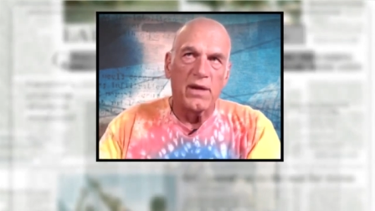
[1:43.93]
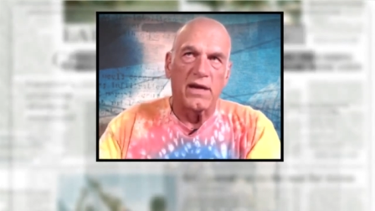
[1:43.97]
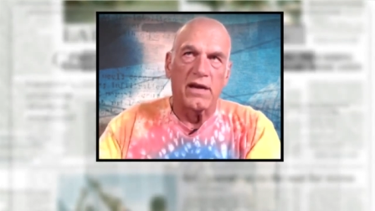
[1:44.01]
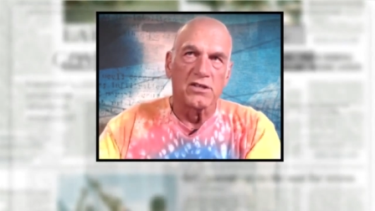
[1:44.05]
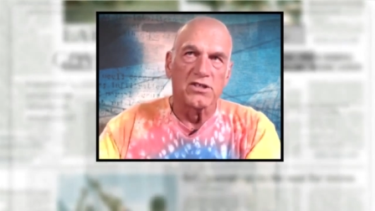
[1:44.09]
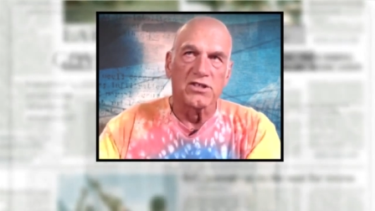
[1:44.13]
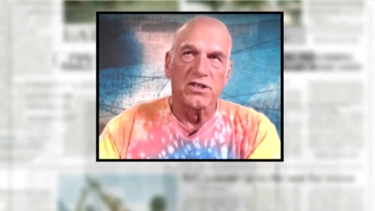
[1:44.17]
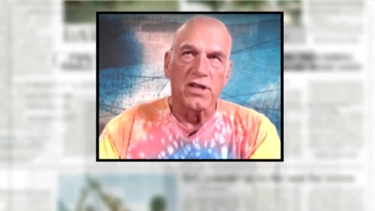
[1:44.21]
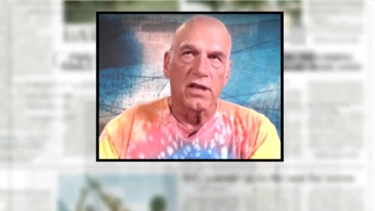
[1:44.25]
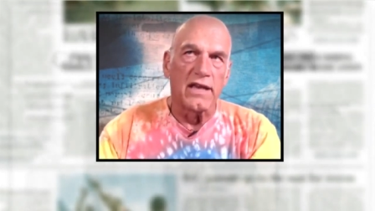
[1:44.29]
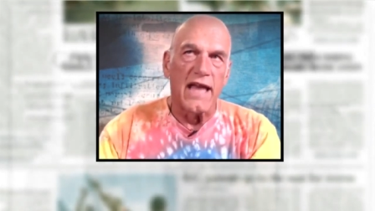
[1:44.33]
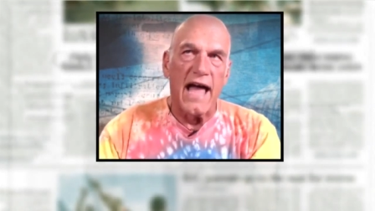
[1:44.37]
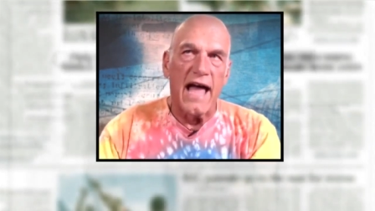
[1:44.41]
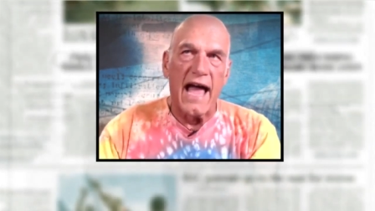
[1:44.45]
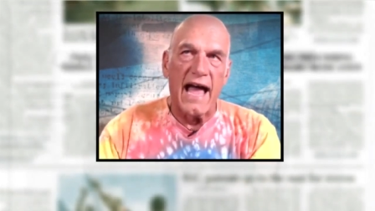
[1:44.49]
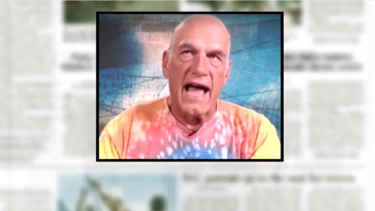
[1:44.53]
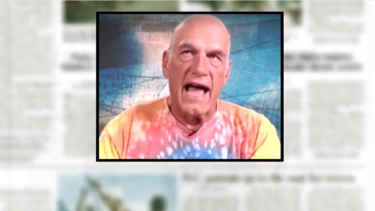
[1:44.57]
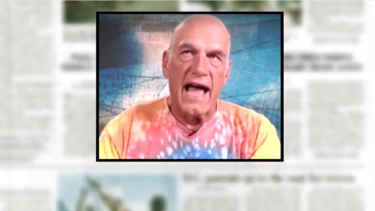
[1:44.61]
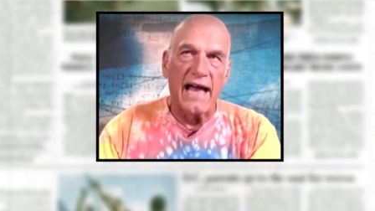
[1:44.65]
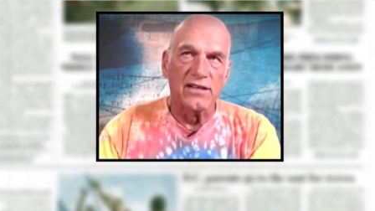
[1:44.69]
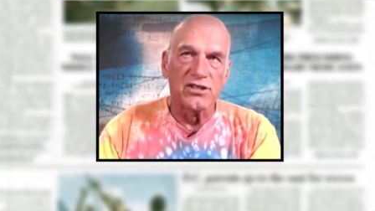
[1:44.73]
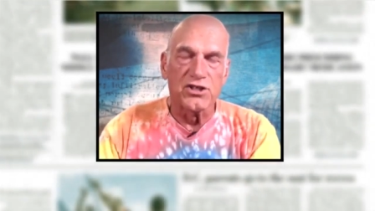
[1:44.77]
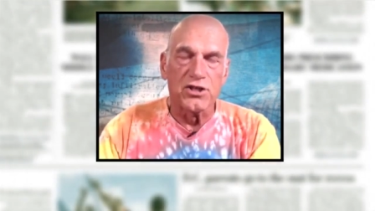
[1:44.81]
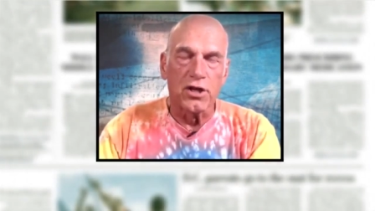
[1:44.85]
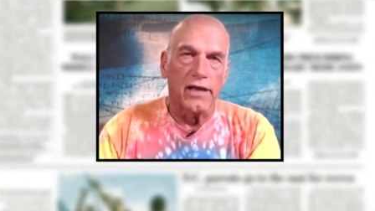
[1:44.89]
Because the
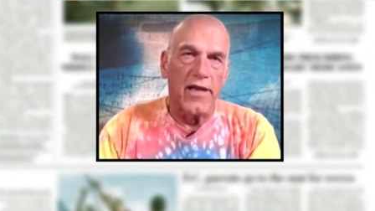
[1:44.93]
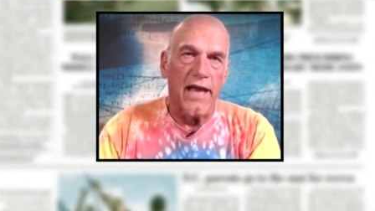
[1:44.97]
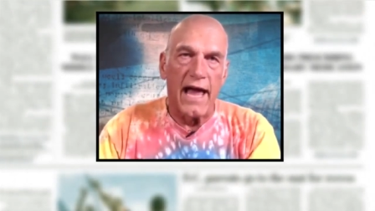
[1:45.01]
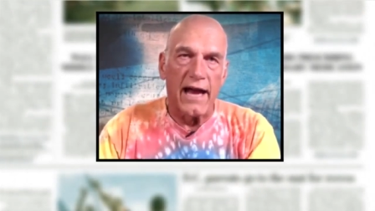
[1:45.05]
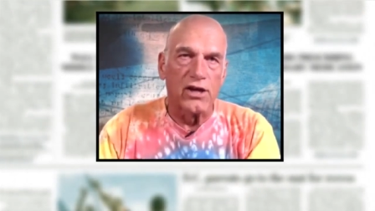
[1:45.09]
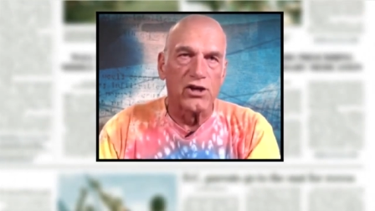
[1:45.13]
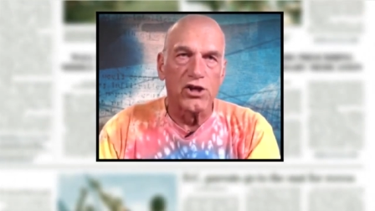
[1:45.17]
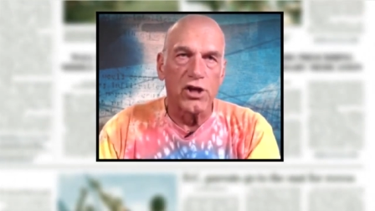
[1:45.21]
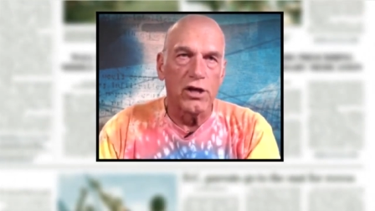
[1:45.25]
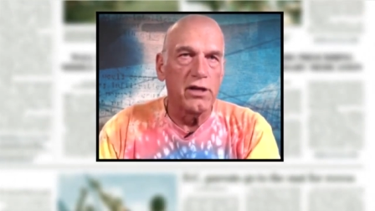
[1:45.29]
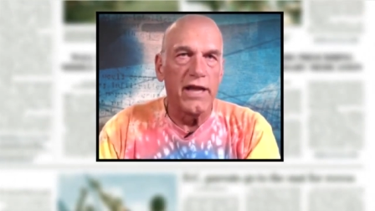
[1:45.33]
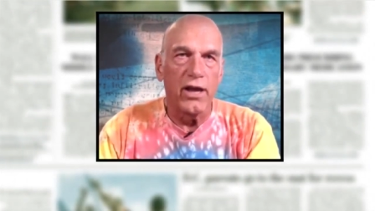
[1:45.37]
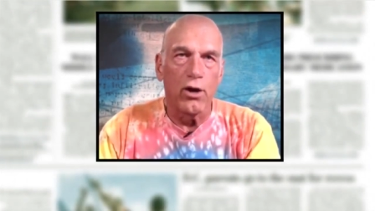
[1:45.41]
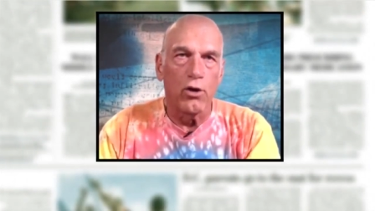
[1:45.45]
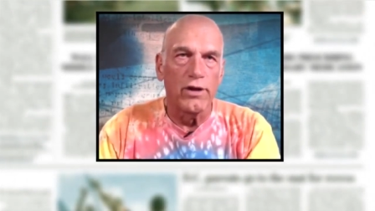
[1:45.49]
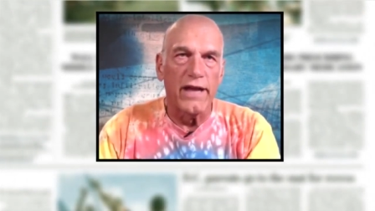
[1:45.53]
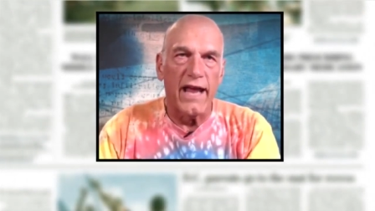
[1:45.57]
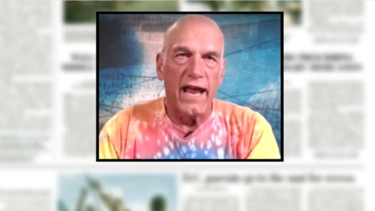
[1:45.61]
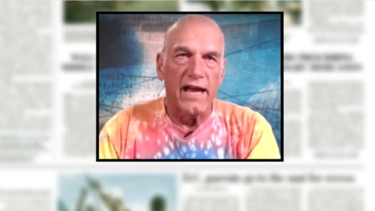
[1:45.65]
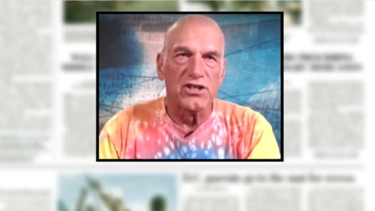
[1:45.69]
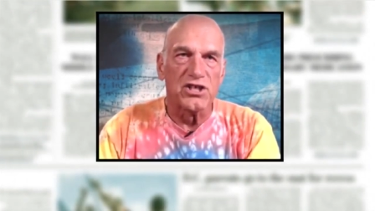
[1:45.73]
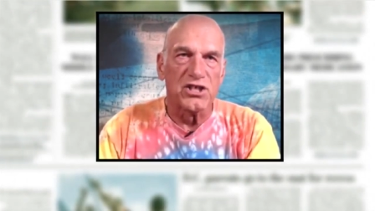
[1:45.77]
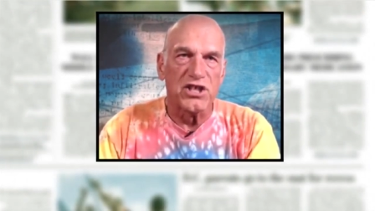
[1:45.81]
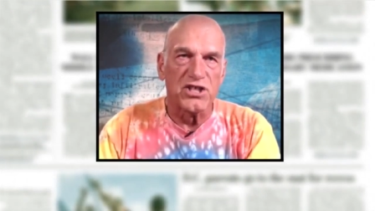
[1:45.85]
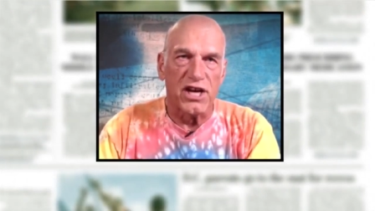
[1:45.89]
last election, they
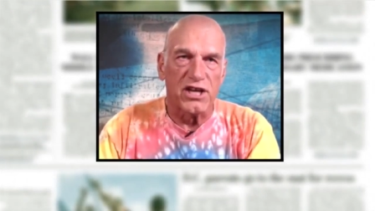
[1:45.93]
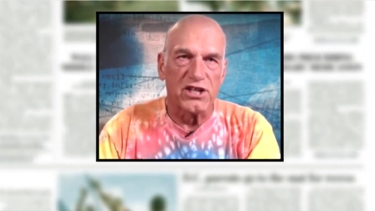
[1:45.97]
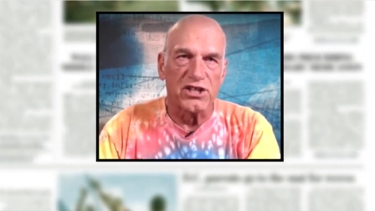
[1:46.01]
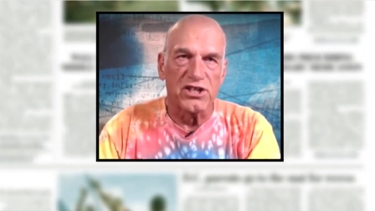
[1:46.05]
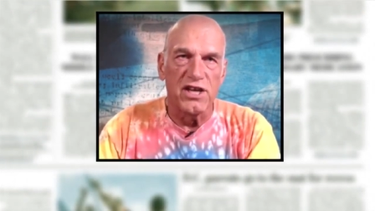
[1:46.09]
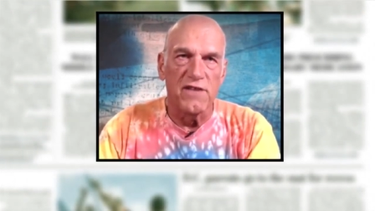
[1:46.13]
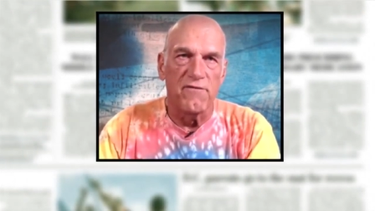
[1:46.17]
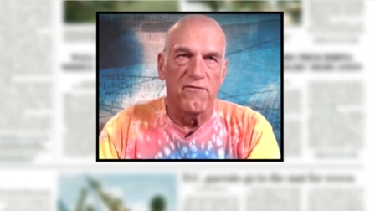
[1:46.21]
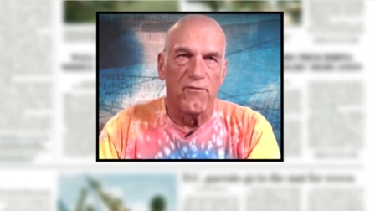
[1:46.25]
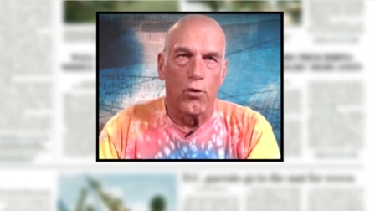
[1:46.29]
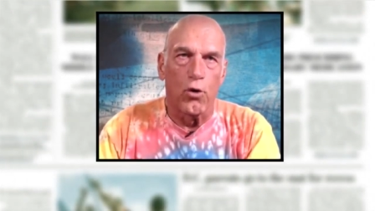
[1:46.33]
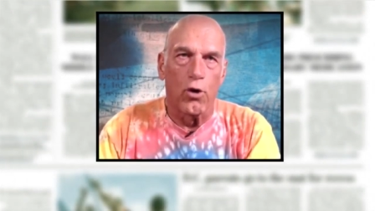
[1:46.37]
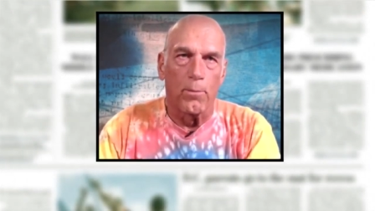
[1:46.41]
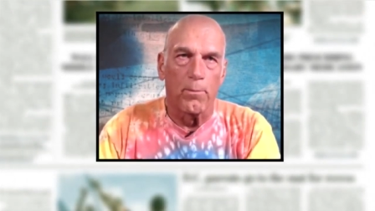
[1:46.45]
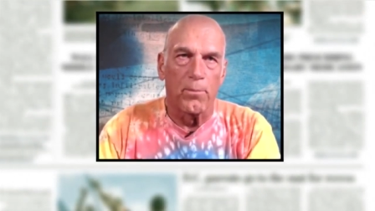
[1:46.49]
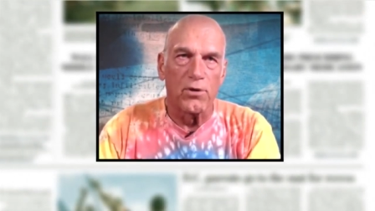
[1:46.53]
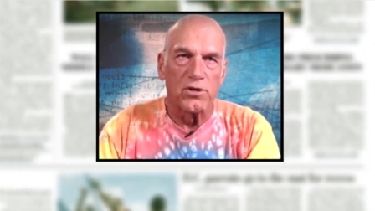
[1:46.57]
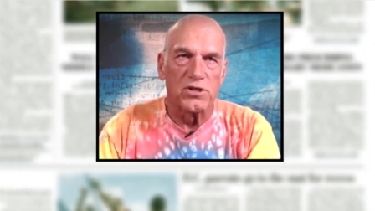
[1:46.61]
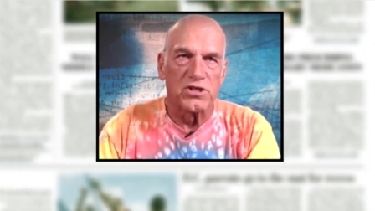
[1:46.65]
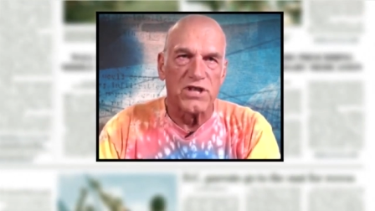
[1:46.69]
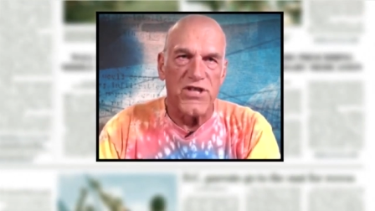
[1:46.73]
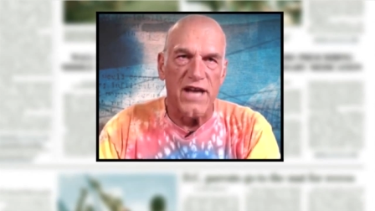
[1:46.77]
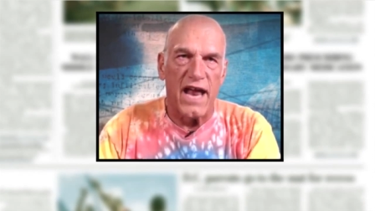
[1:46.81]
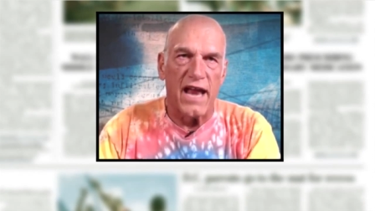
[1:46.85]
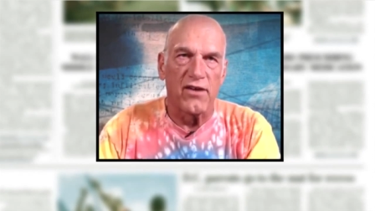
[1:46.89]
only had sixty-four
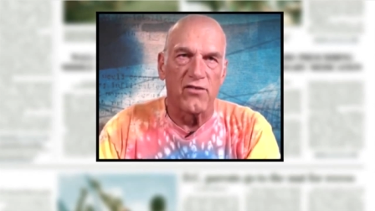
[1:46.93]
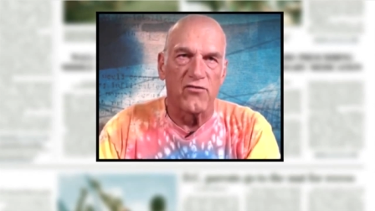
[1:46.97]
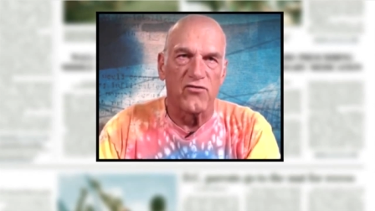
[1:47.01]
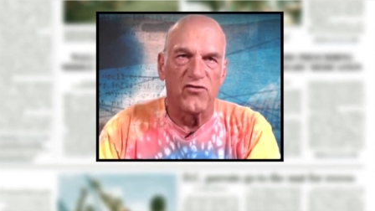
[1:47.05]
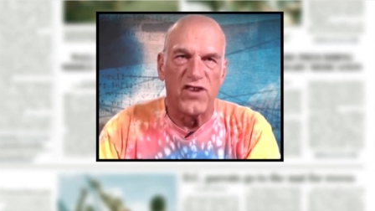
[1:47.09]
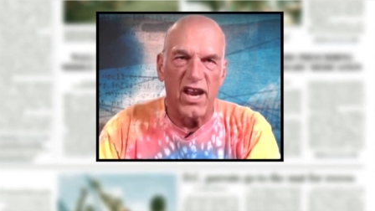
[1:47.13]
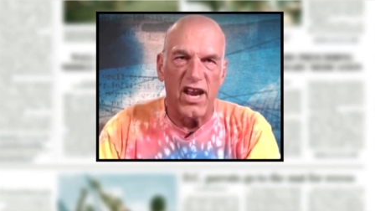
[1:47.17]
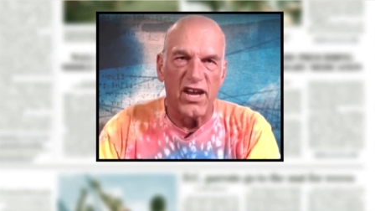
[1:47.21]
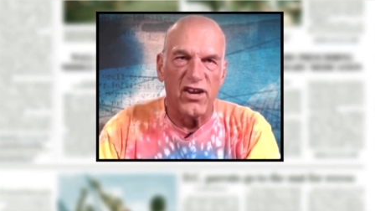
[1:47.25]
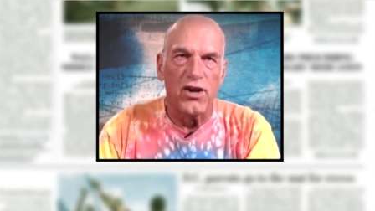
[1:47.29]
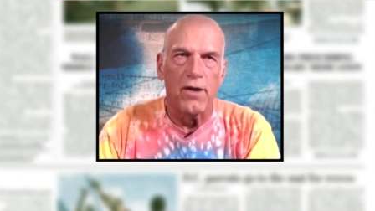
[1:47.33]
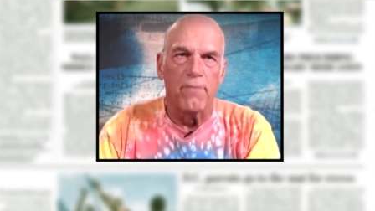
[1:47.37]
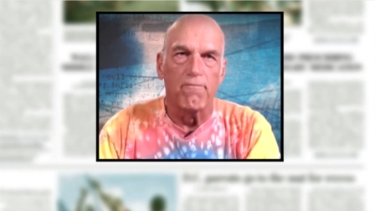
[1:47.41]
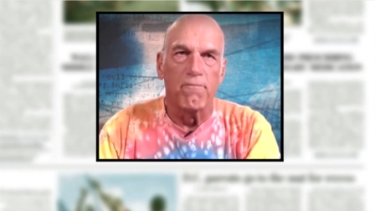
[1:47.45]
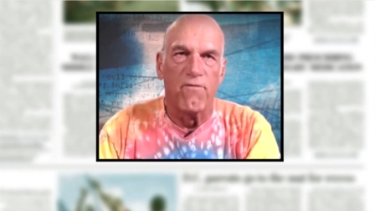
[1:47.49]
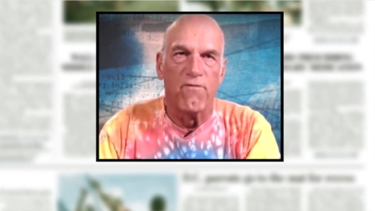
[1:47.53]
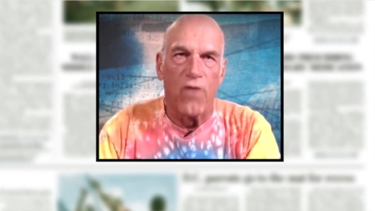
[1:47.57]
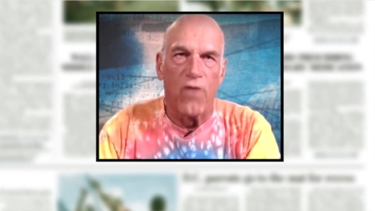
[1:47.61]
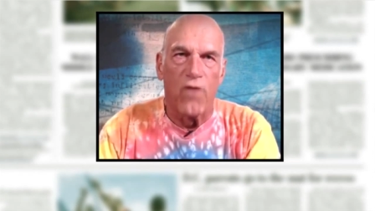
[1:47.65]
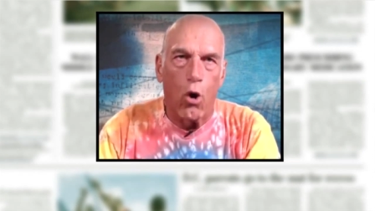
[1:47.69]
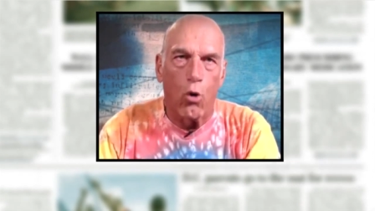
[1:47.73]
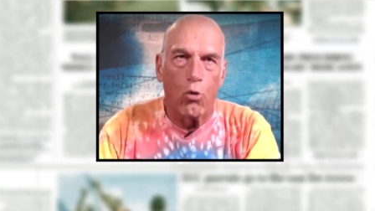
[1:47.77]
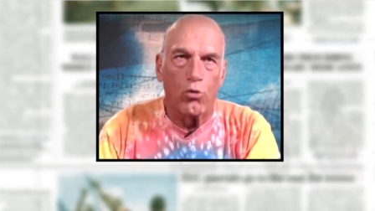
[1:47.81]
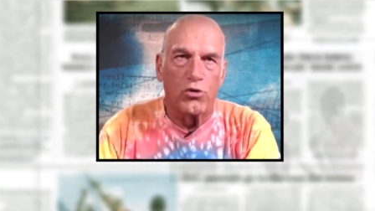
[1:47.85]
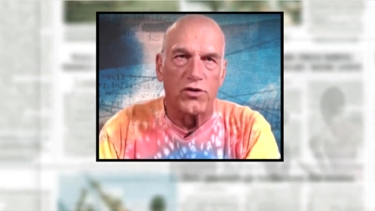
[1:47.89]
percent didn't
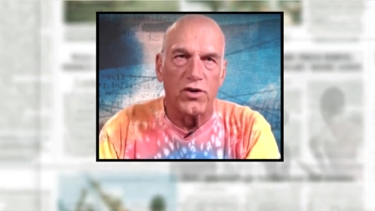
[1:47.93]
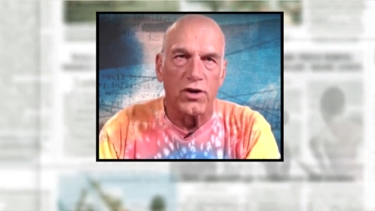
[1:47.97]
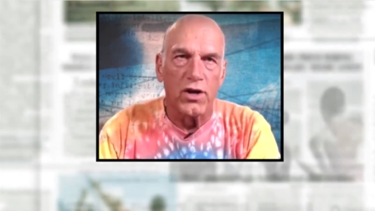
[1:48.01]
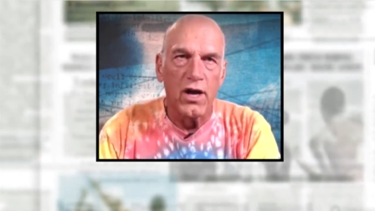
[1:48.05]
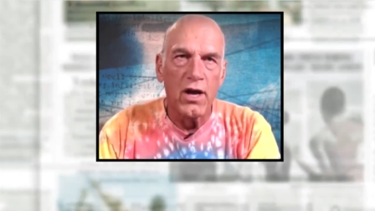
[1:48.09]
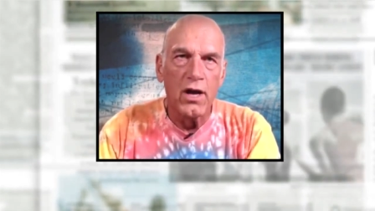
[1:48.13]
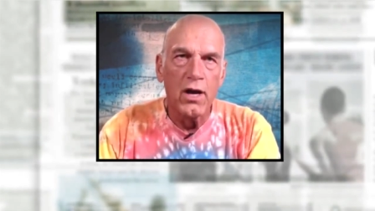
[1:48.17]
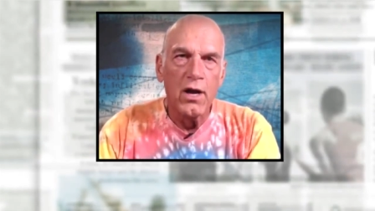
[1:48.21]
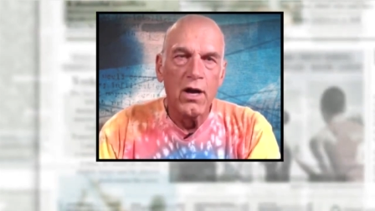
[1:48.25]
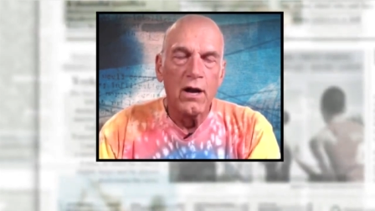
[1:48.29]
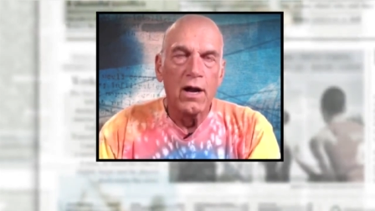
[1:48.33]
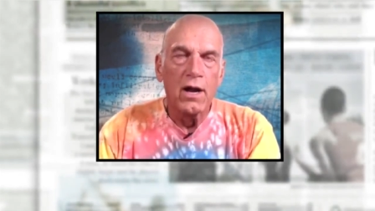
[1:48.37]
vote.